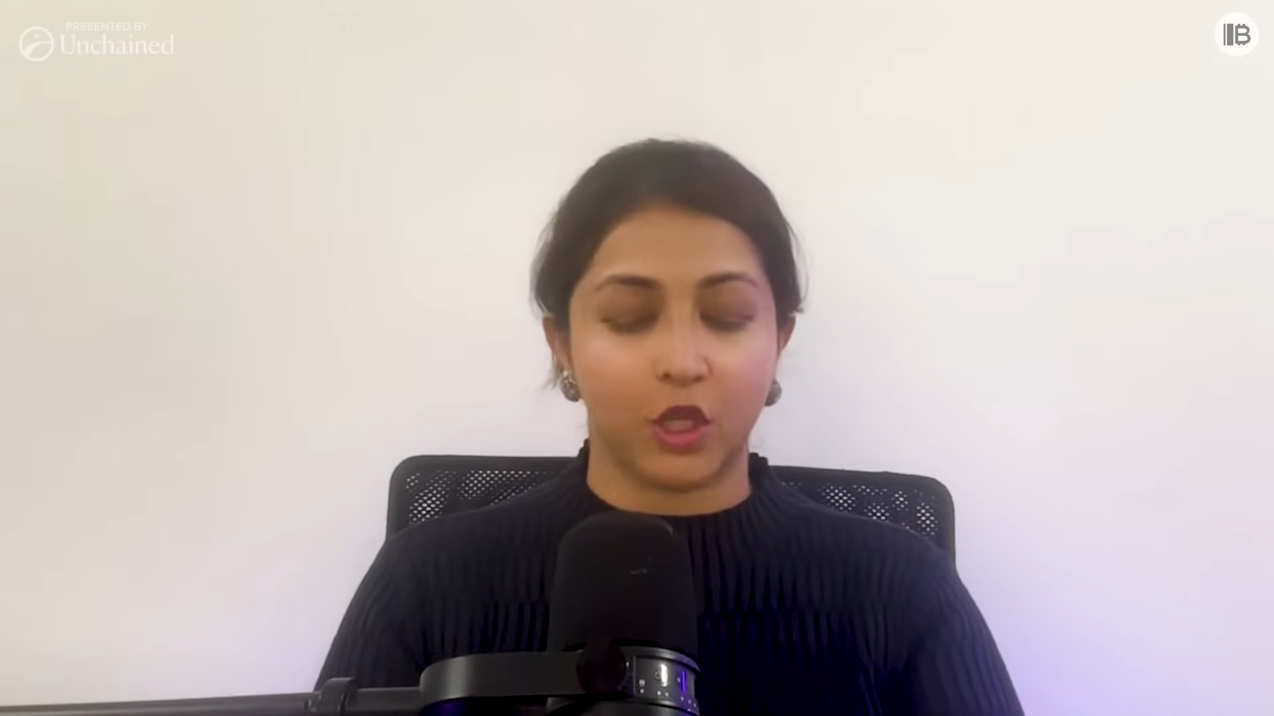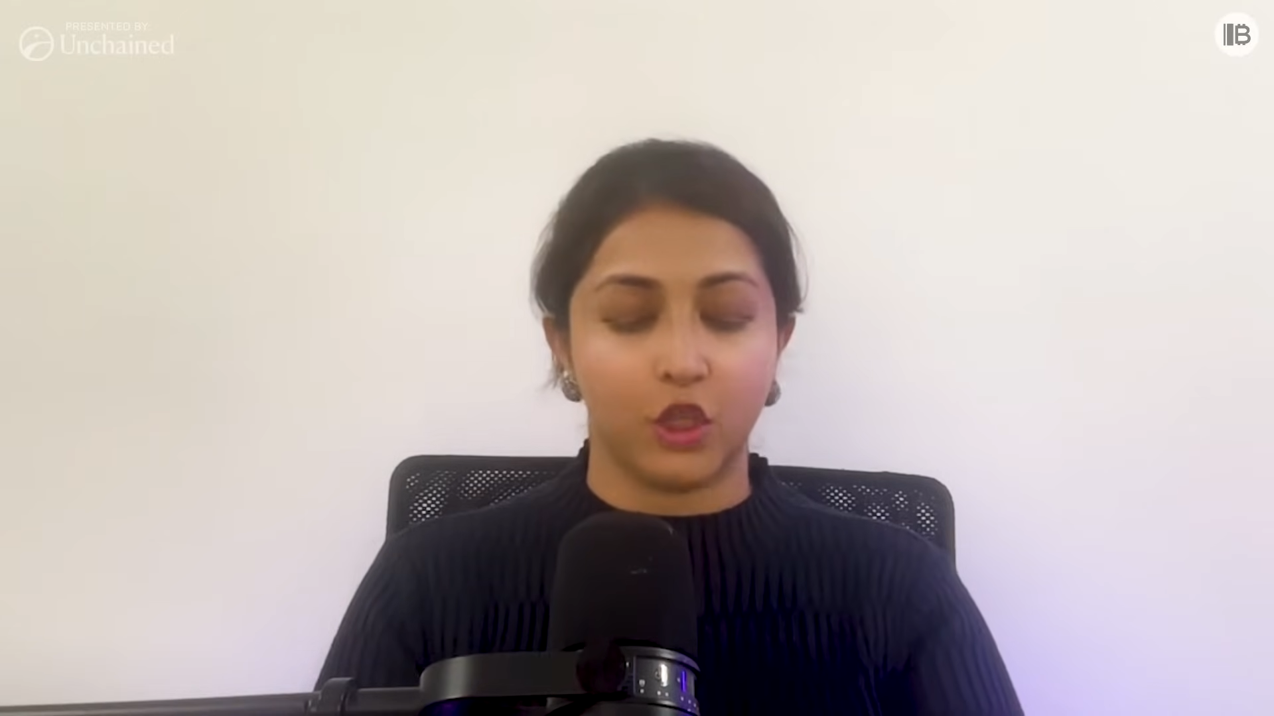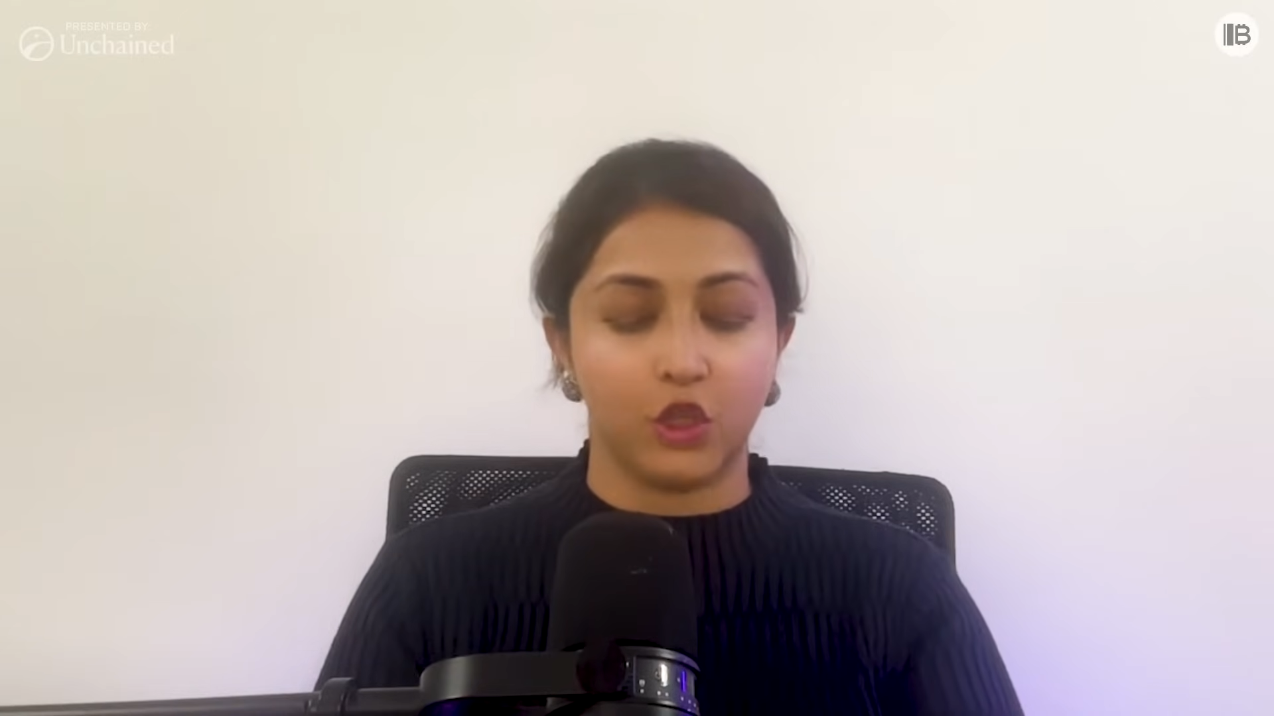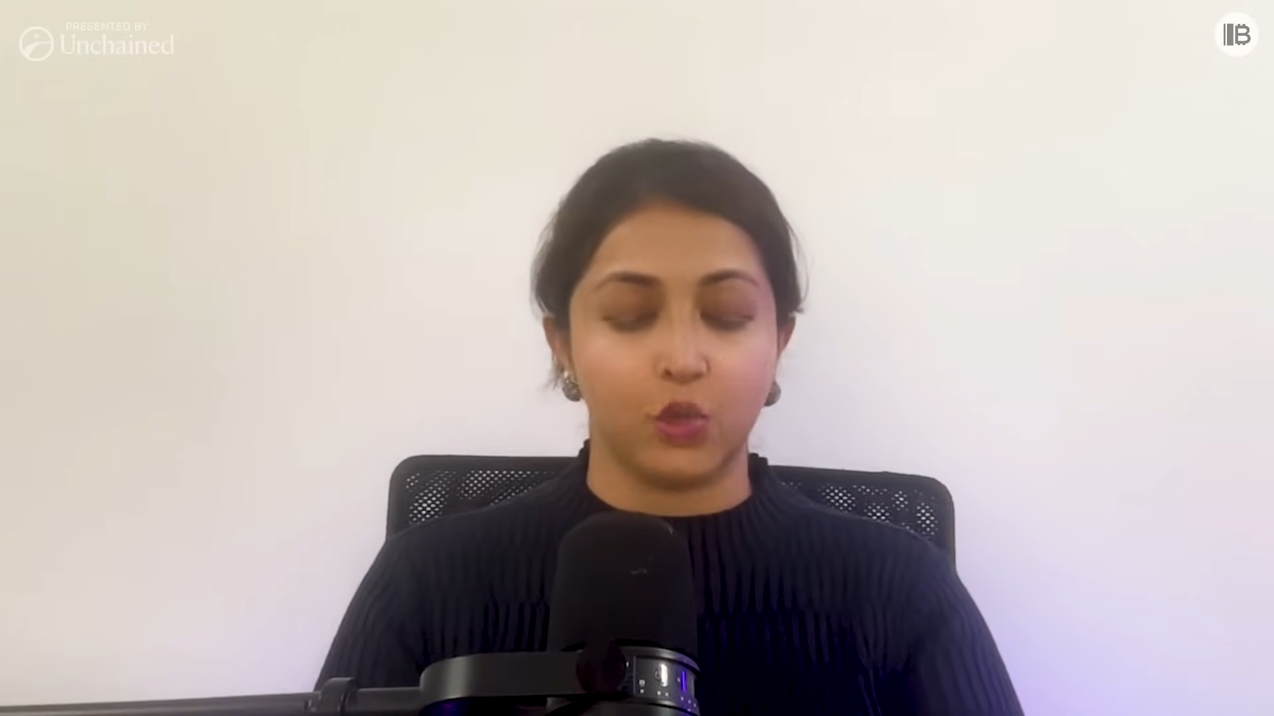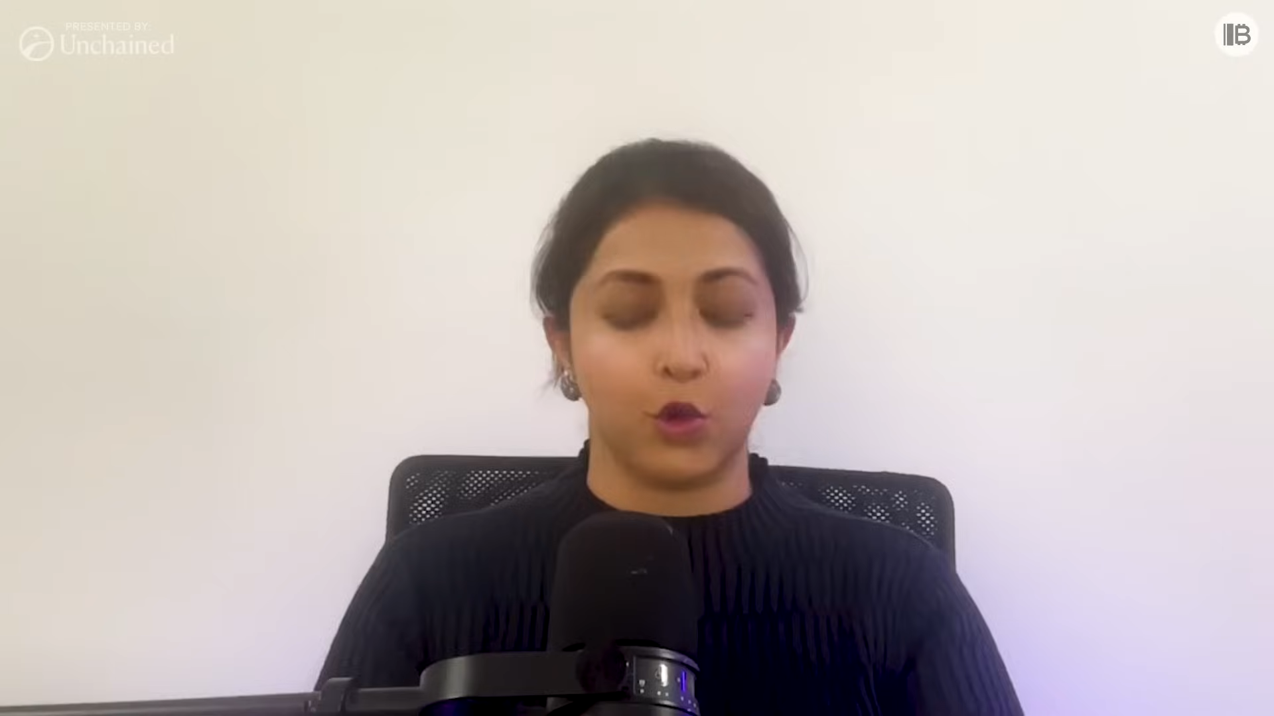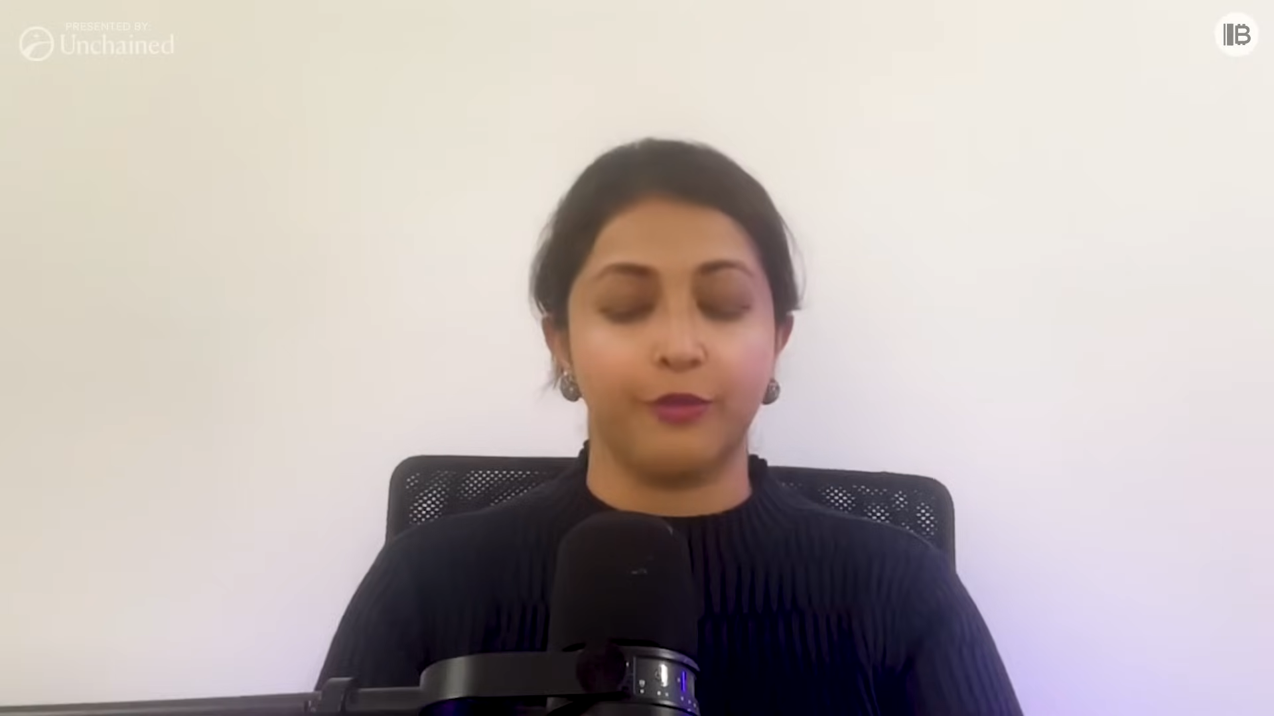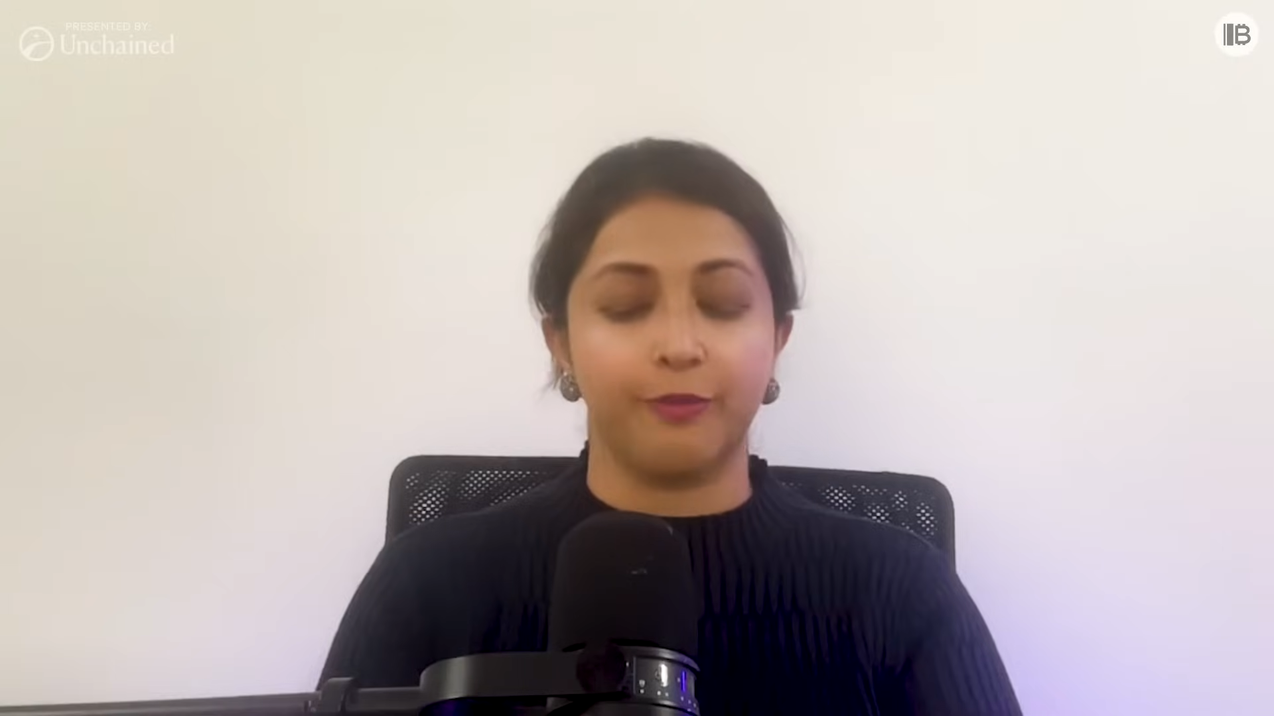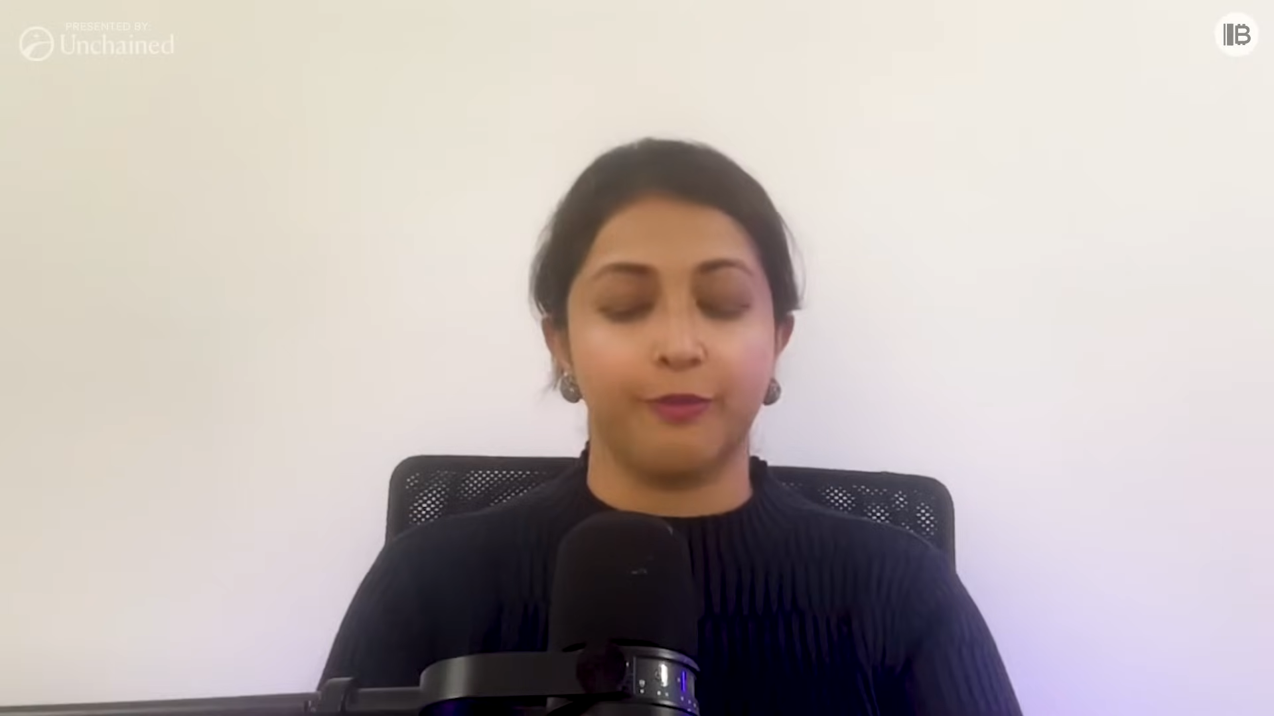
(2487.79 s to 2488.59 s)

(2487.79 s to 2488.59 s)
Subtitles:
sort of